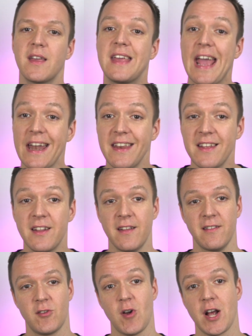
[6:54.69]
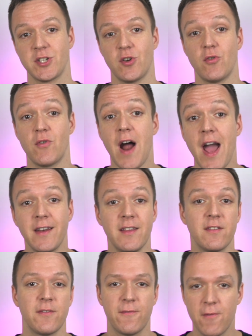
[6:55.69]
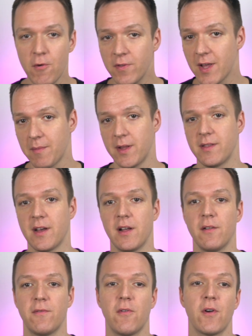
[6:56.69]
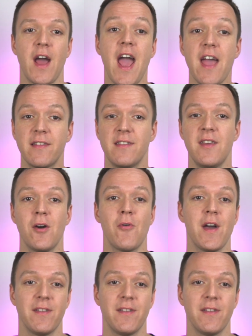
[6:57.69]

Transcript: Getting this structure right is fundamental for SEO